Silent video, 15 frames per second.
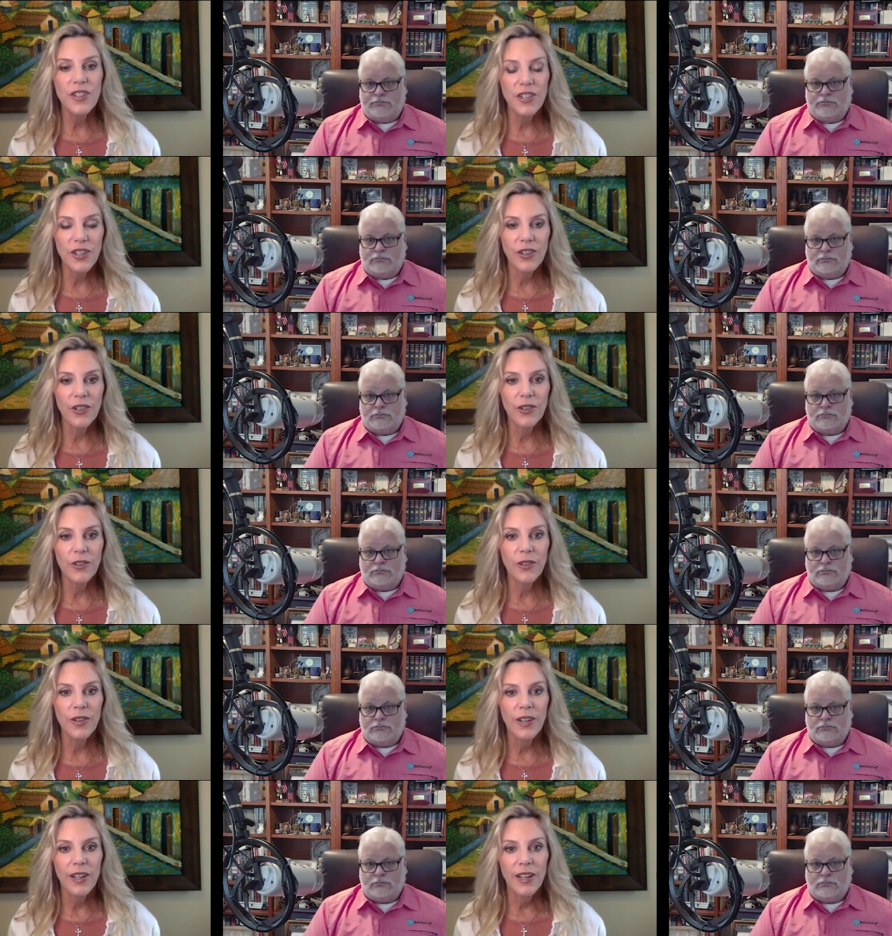
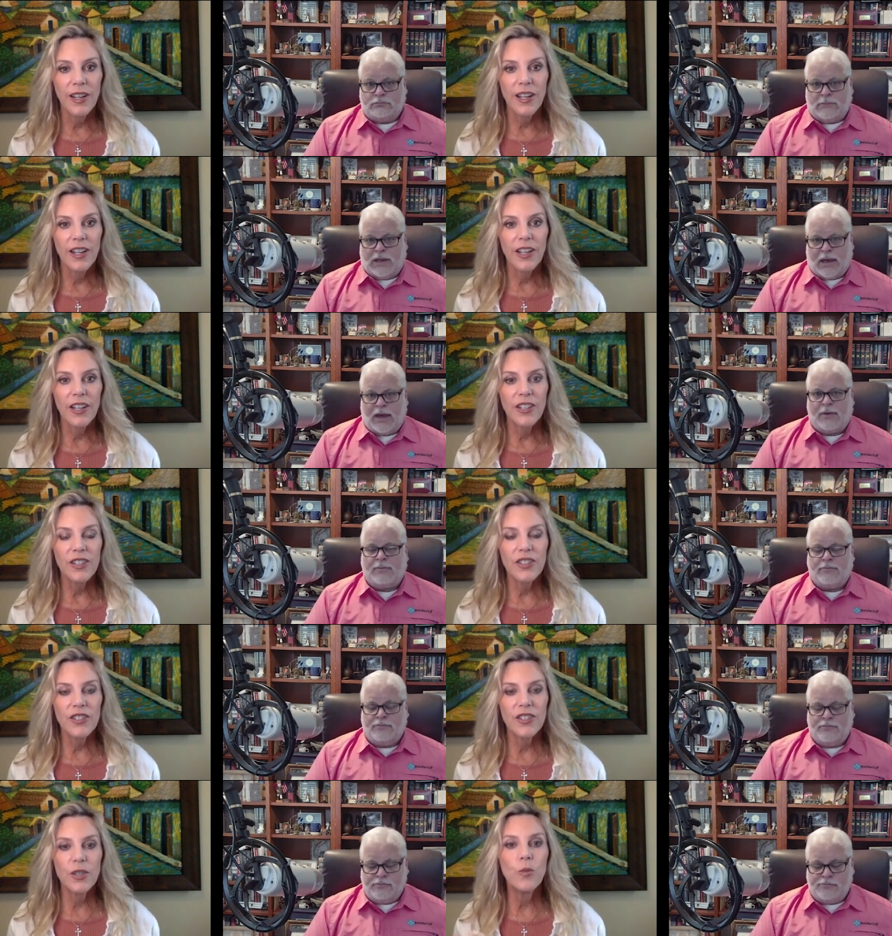Speaker 1: you. Yeah.
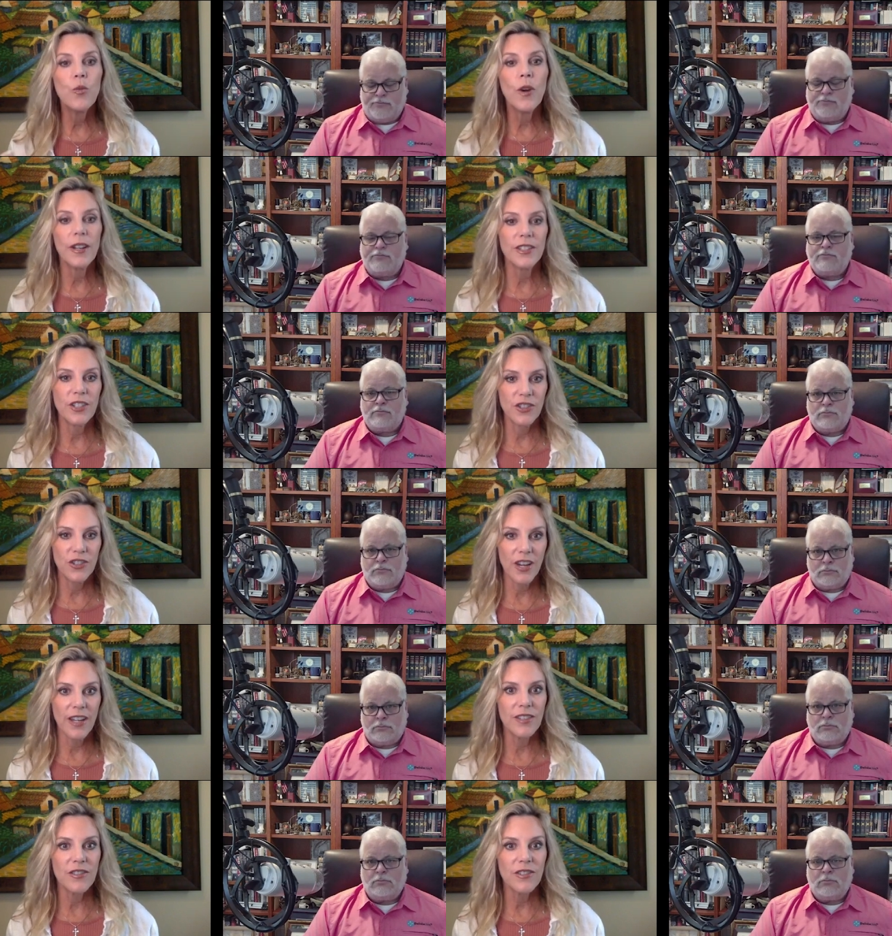To want to
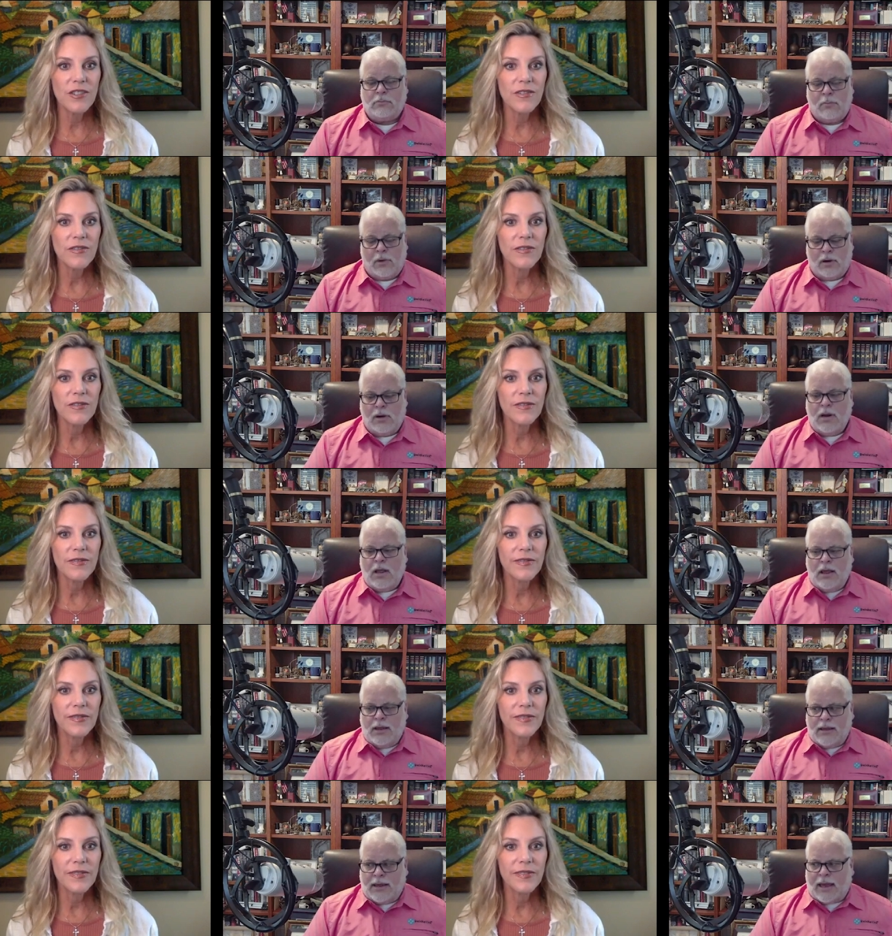change.
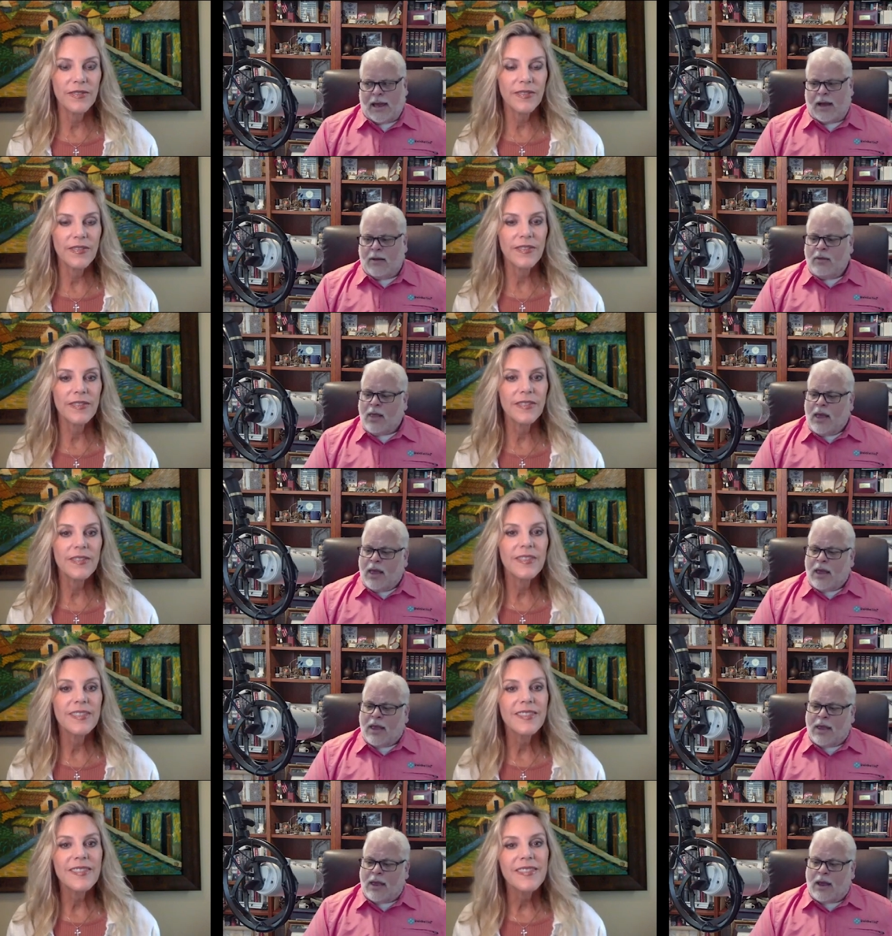
Speaker 2: Yeah.
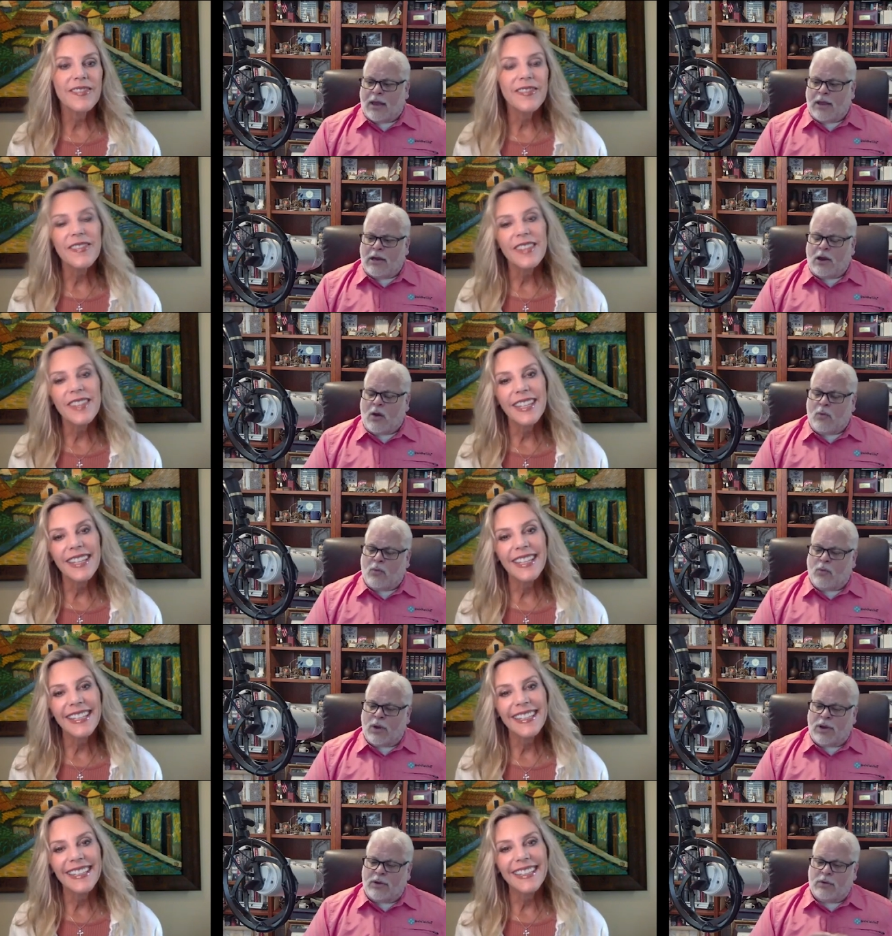You know,
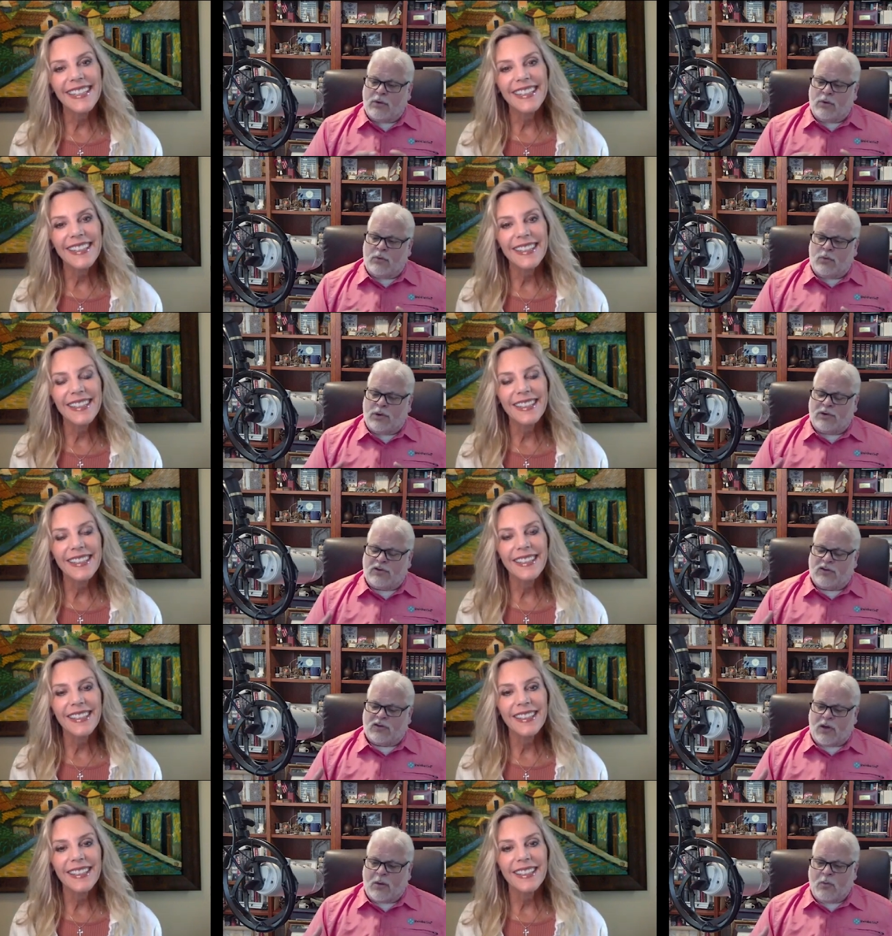when when
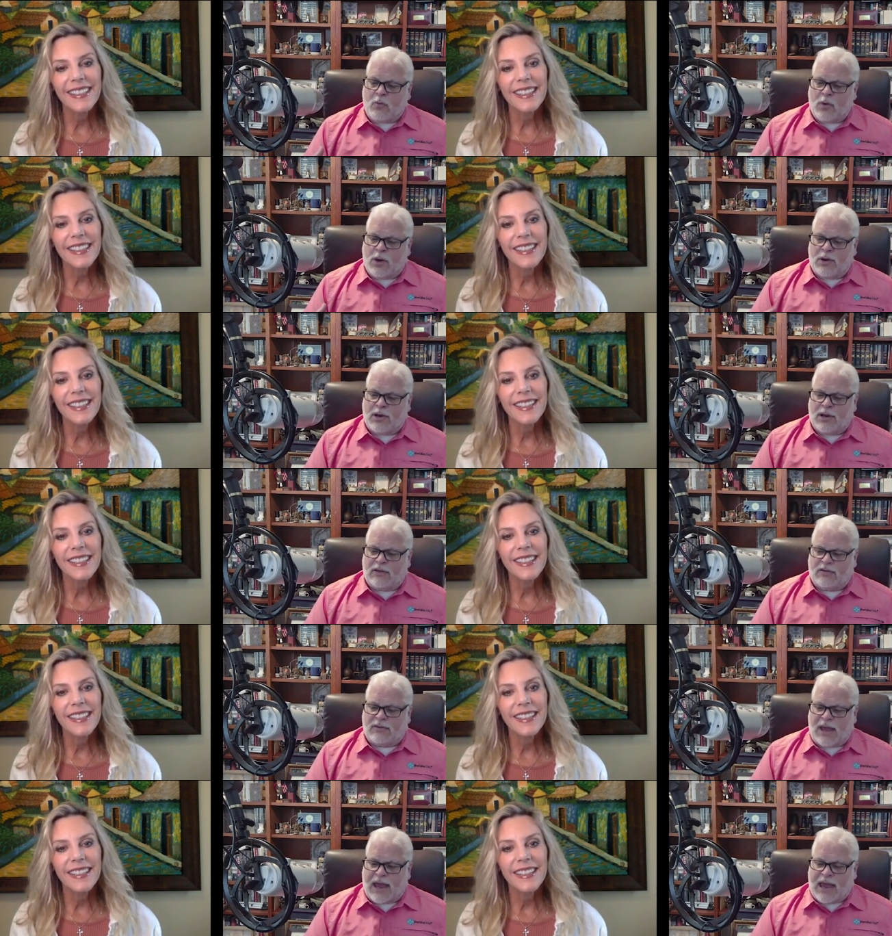someone
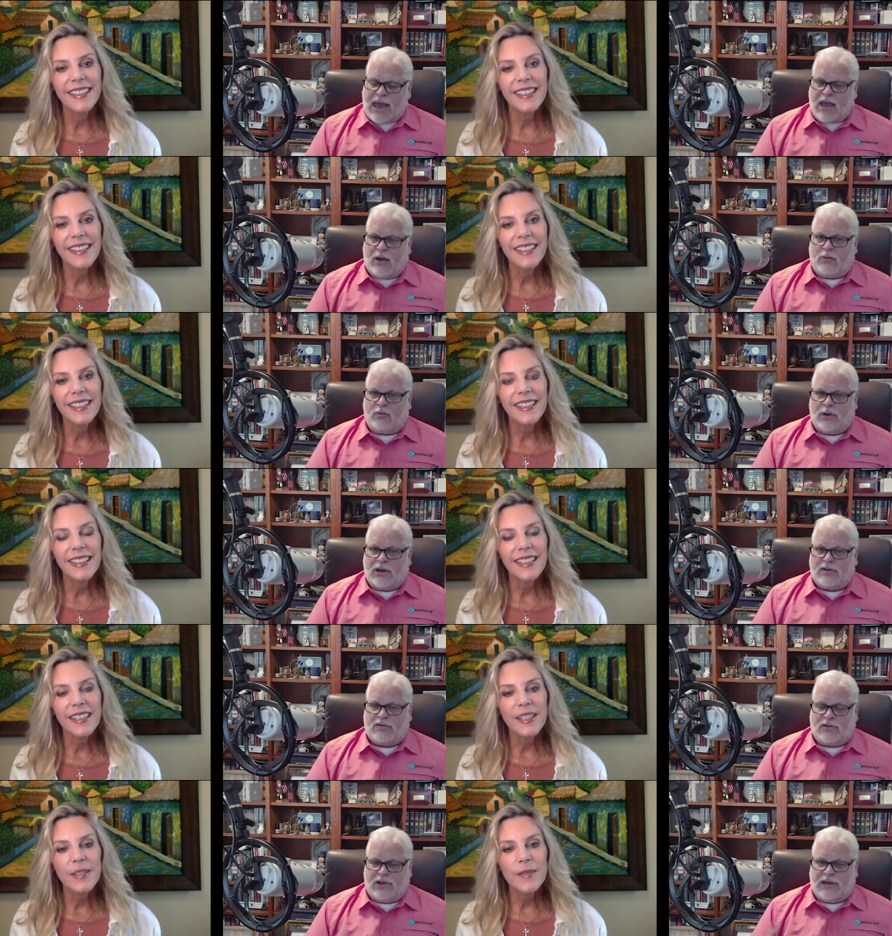is taking a
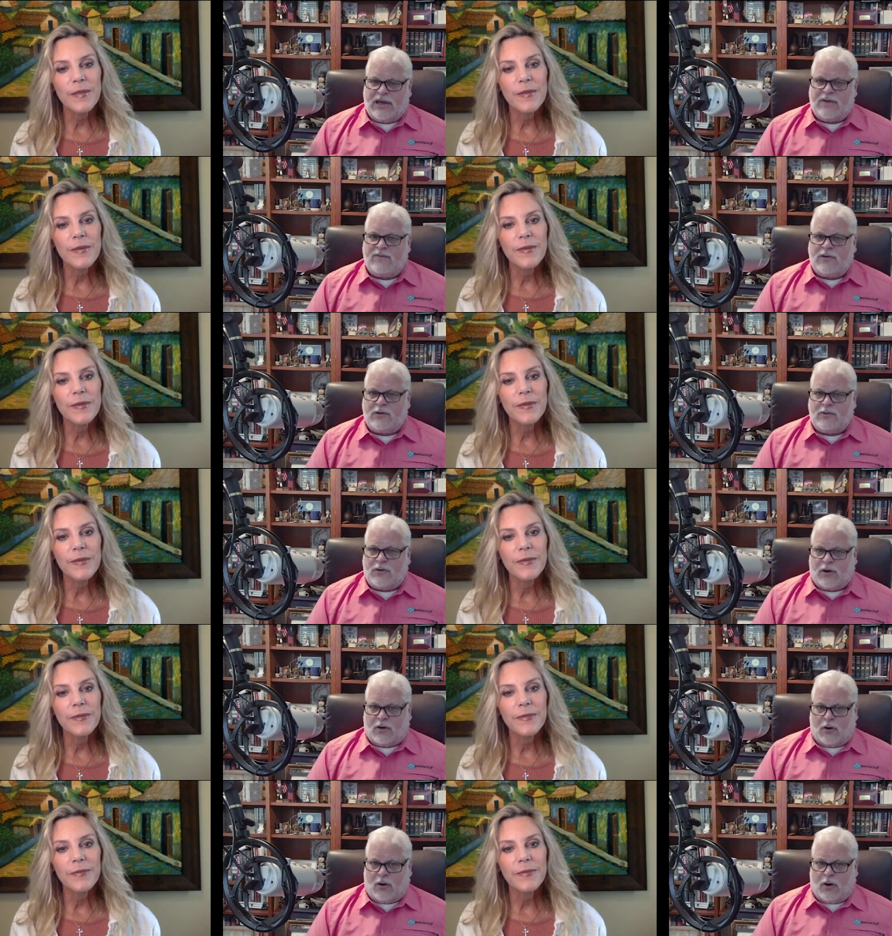risk to give you
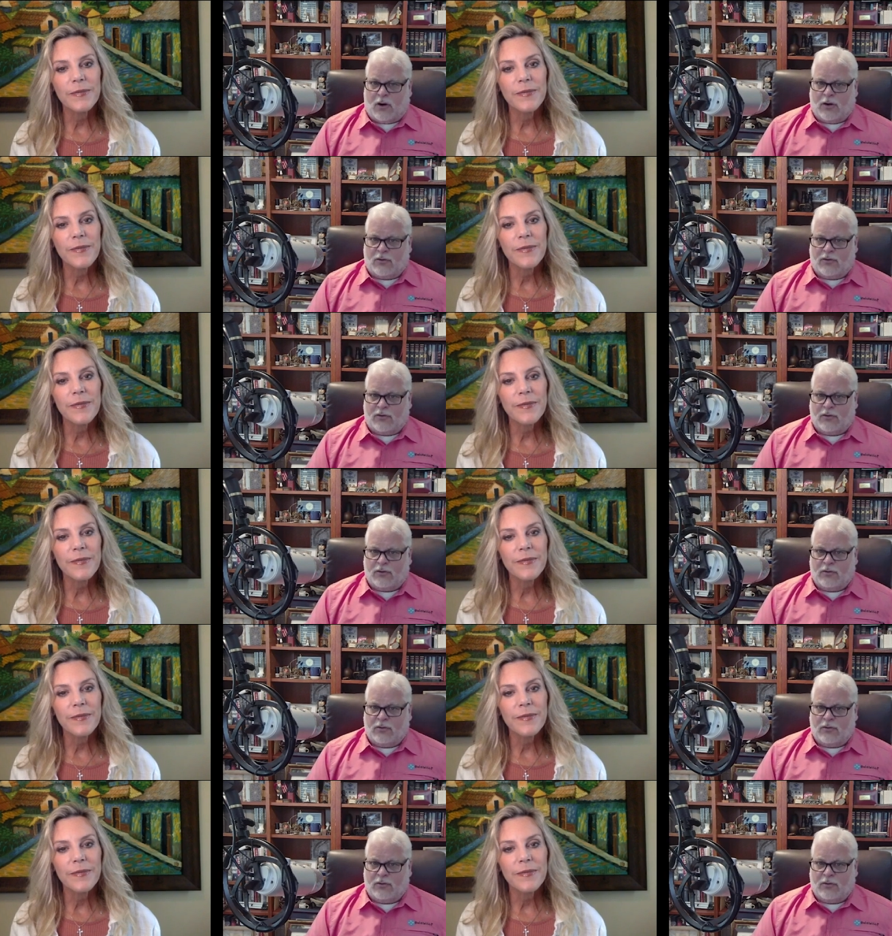their heart,